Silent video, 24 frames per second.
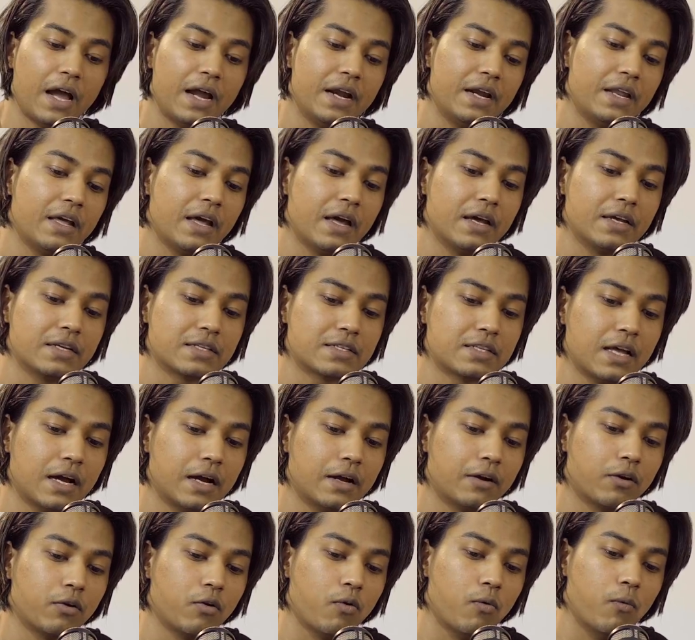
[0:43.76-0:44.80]
idea is
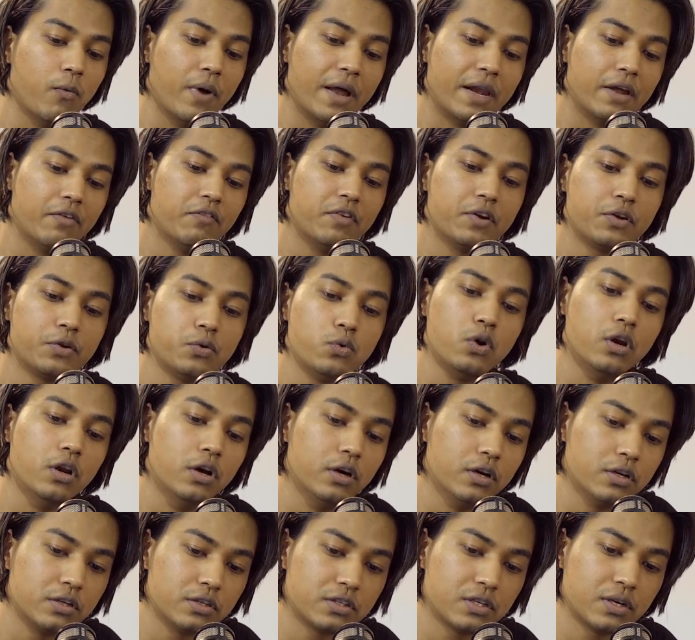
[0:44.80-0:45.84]
that whenever you
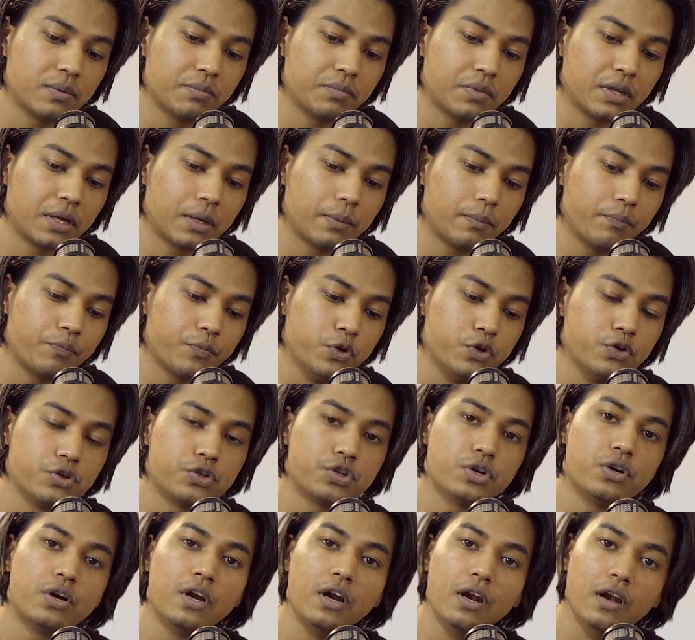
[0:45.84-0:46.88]
learn something, you
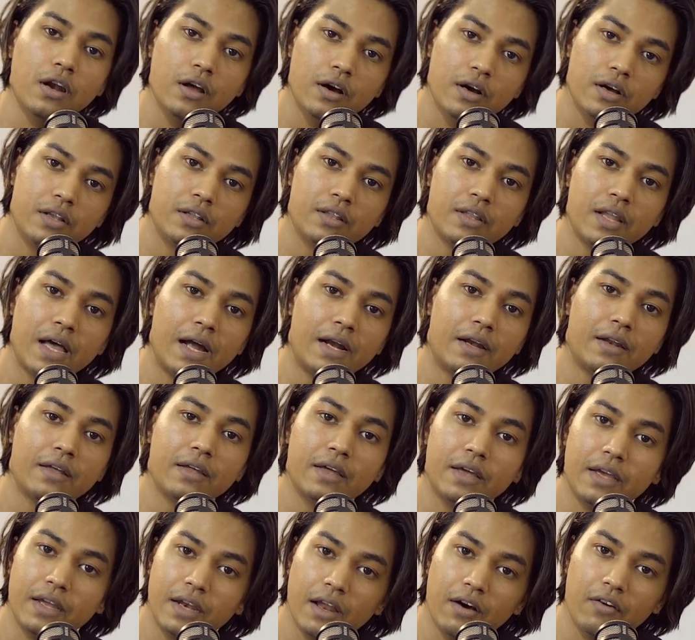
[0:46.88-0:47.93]
should learn
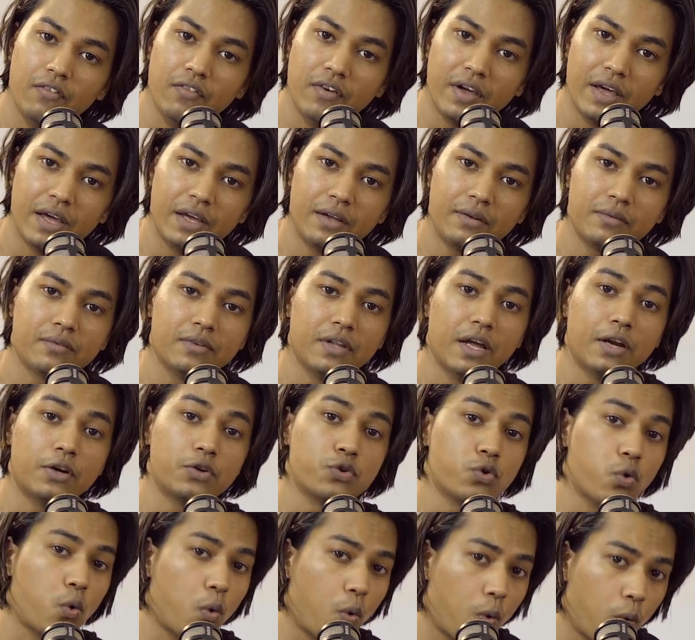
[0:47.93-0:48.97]
that in a way that
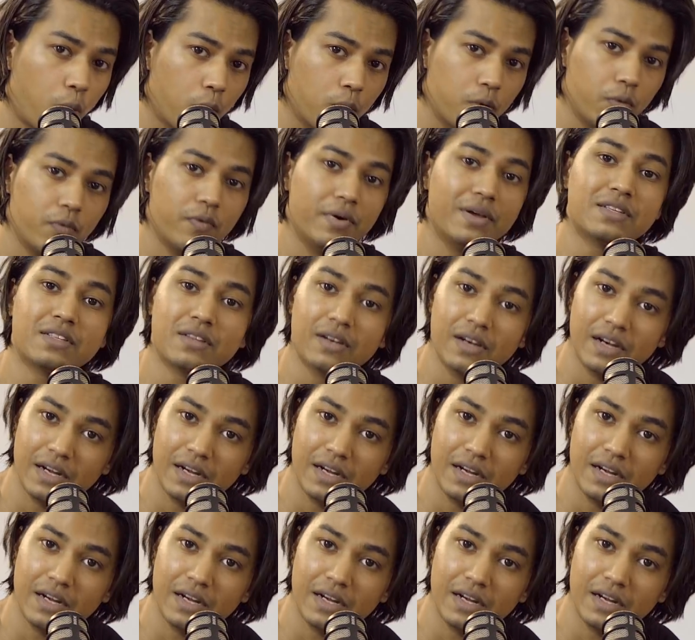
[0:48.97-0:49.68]
you always